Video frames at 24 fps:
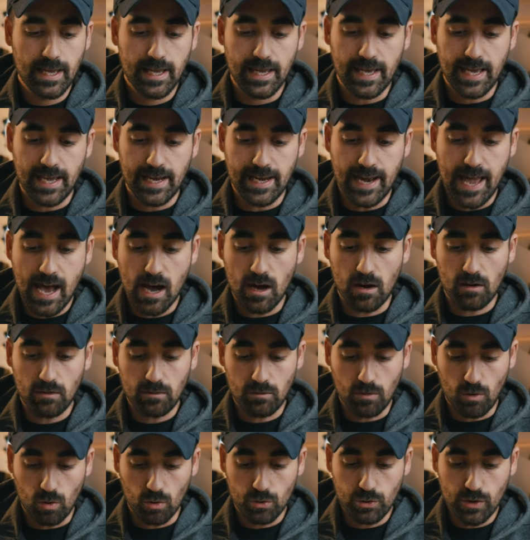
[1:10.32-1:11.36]
and now
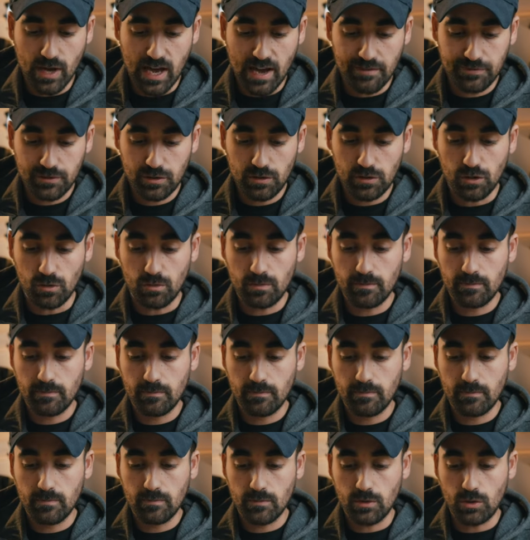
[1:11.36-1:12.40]
all you have to do,
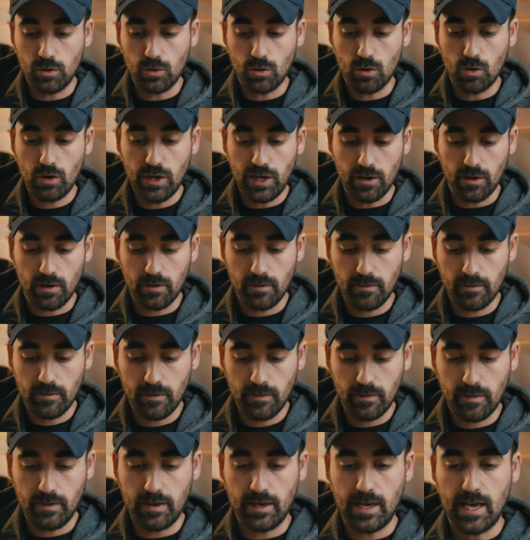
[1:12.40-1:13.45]
you go here
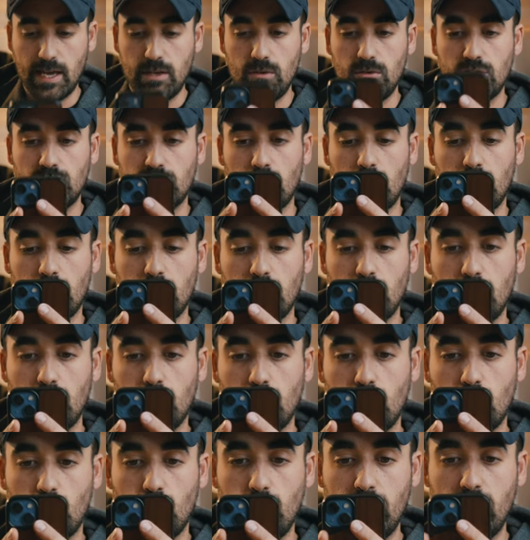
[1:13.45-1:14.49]
and you start
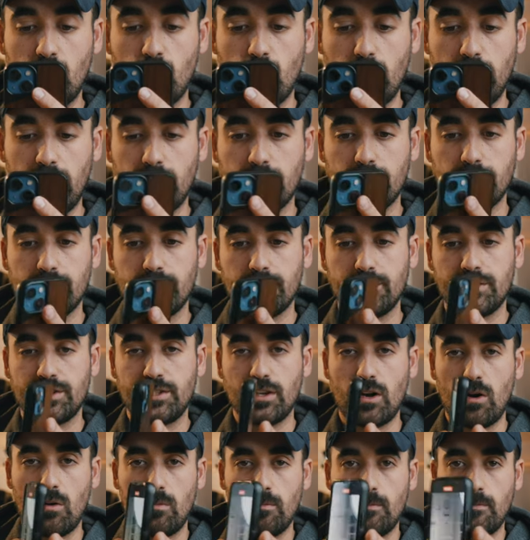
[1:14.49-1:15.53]
recording.
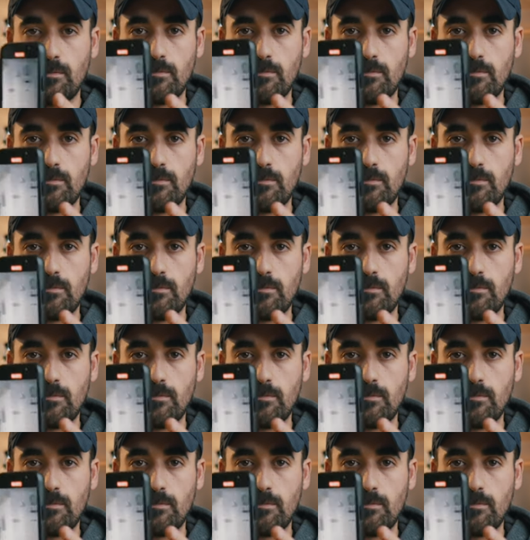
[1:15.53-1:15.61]
So